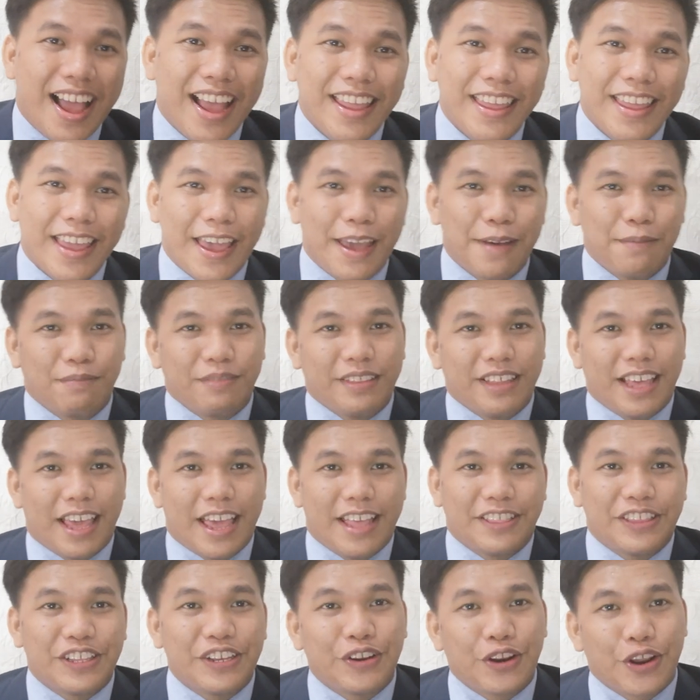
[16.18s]
I am the
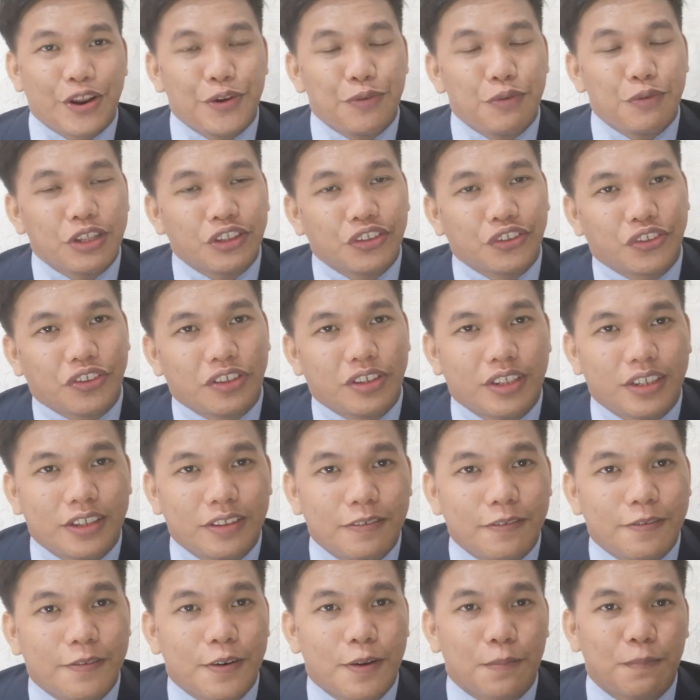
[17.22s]
undergraduate
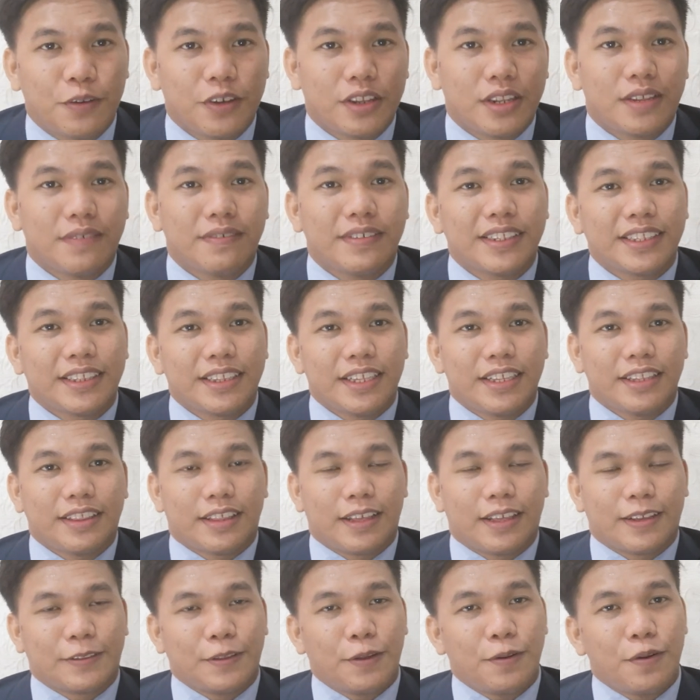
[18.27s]
student from University of
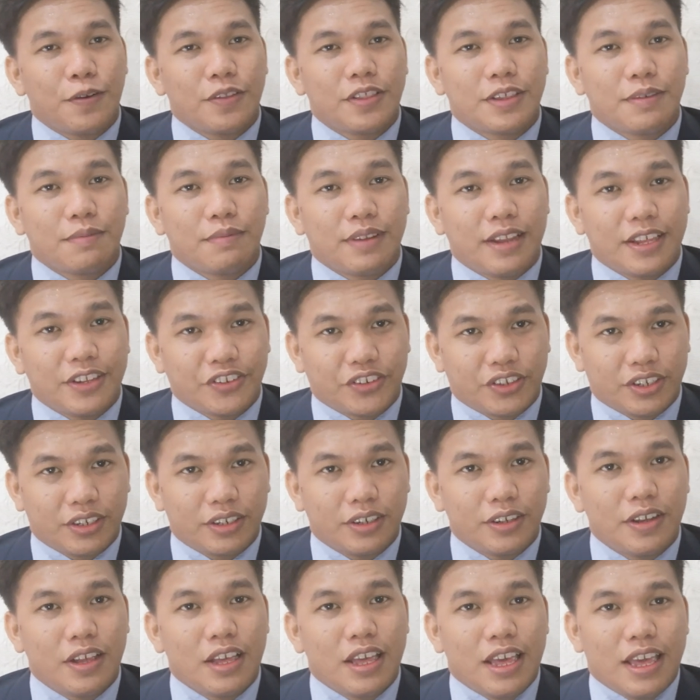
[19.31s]
Technology
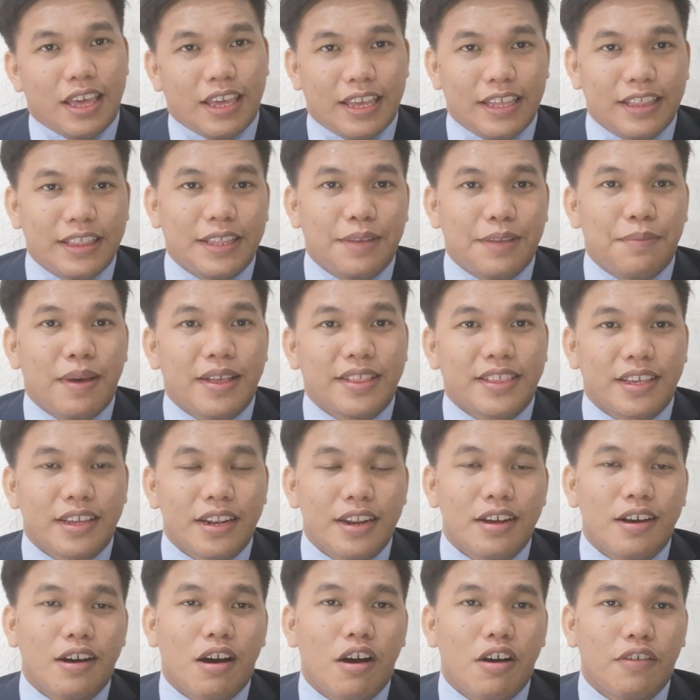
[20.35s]
Malaysia in the
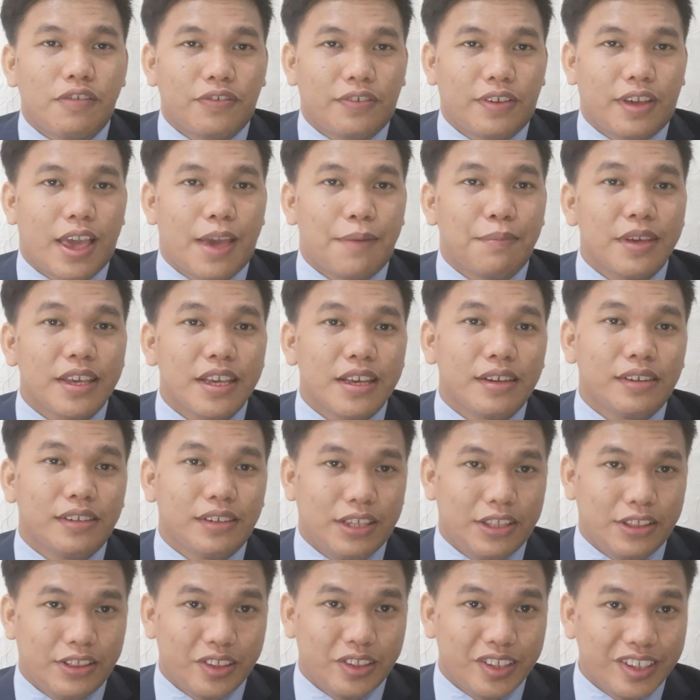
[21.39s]
Bachelor of Chemical
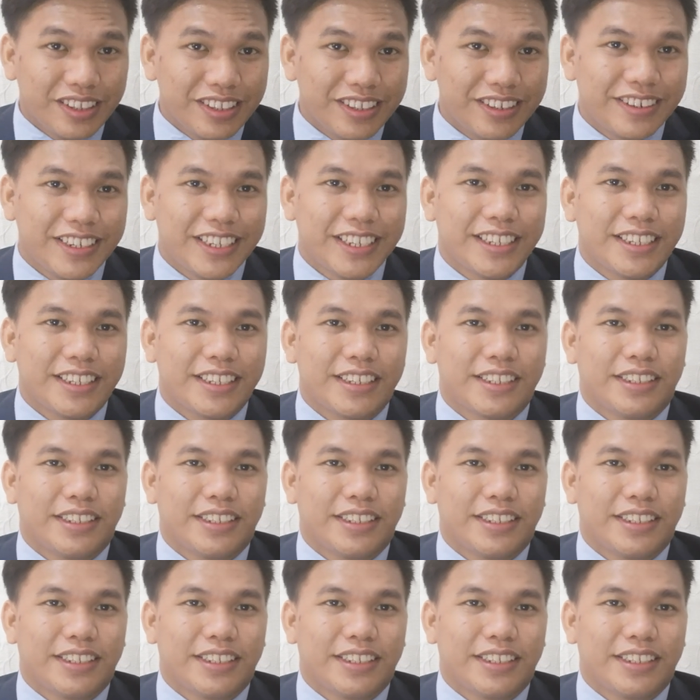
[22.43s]
Engineering.